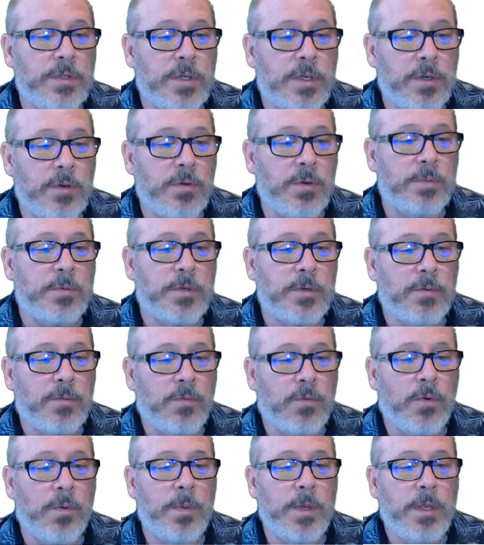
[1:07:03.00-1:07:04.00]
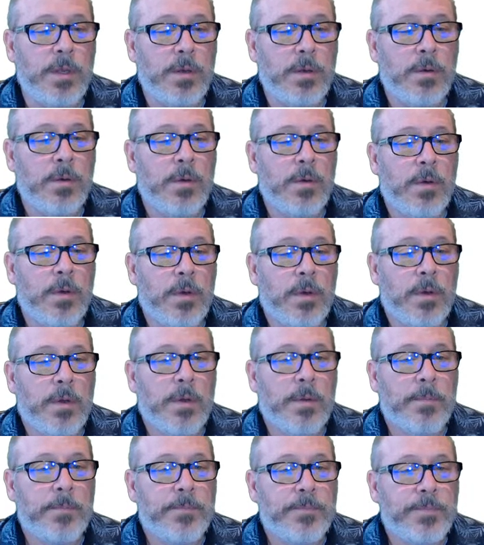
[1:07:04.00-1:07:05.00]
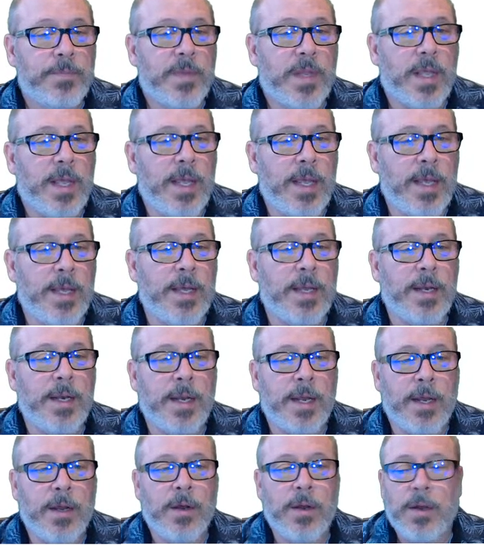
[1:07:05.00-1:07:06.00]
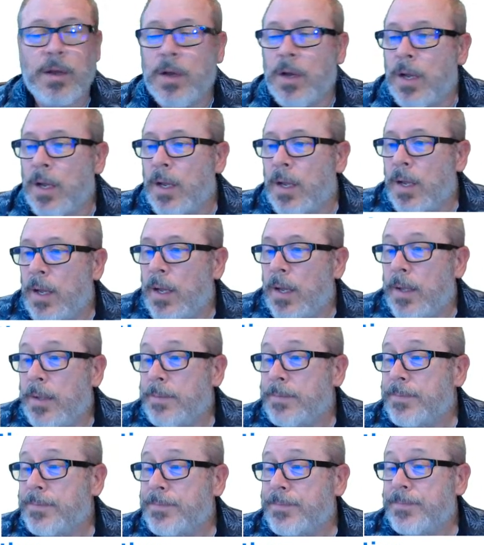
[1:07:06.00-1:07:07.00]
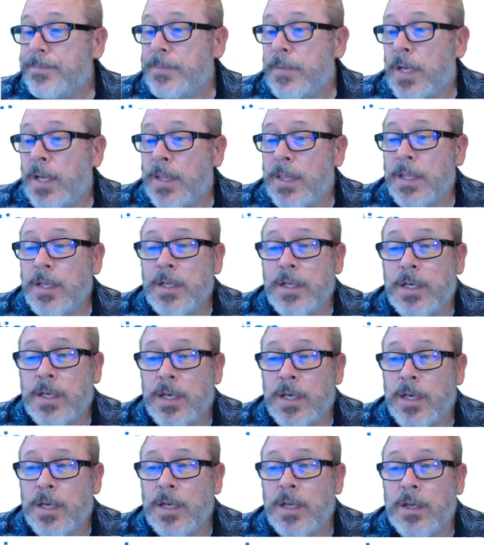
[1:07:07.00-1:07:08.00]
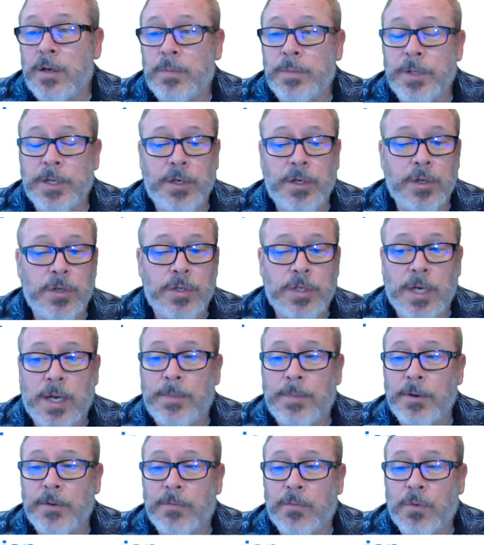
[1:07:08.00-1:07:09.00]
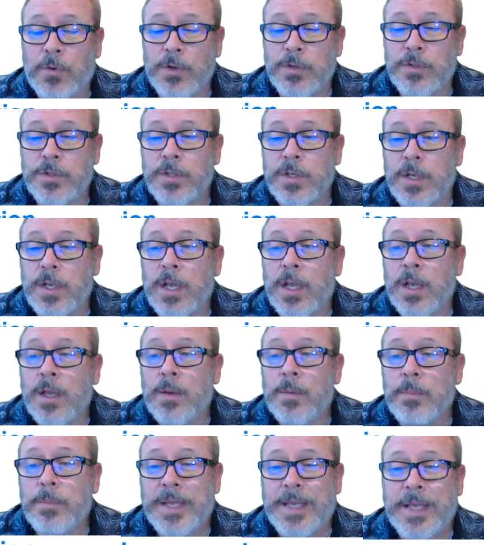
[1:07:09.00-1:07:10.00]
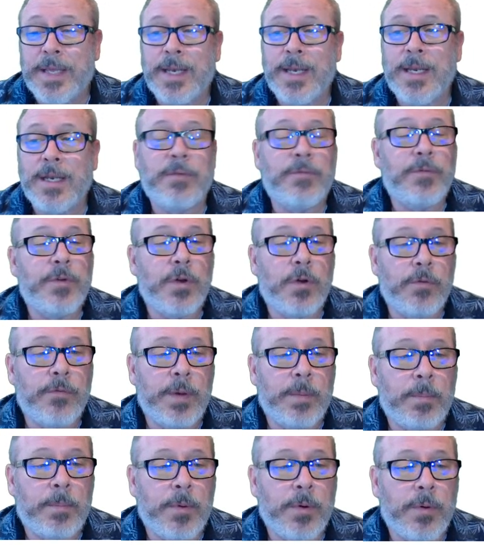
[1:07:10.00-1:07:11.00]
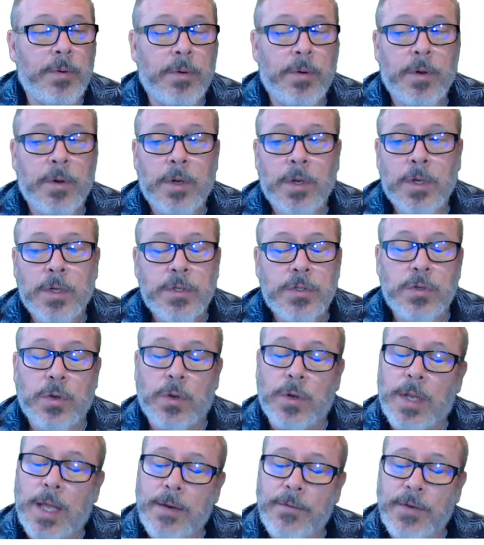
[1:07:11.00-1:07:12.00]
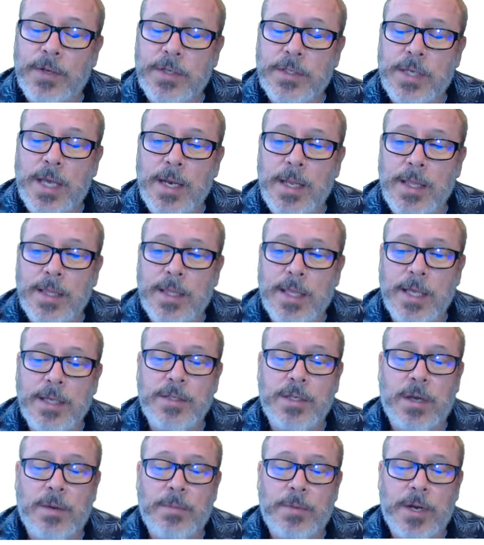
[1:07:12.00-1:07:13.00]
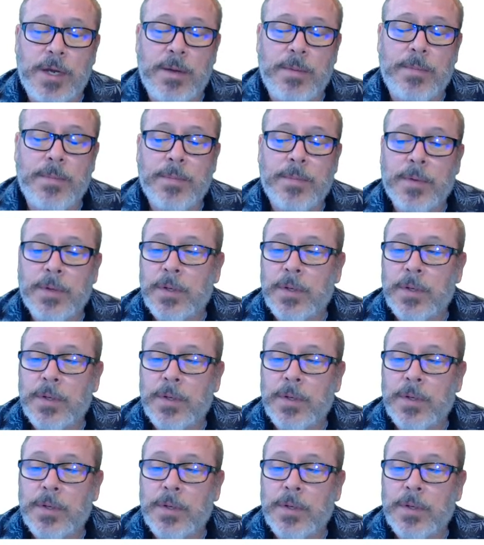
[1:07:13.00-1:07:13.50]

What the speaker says: encryption for me, and I think it'll be a good topic for us beginning of November. So a lot of exciting things coming up.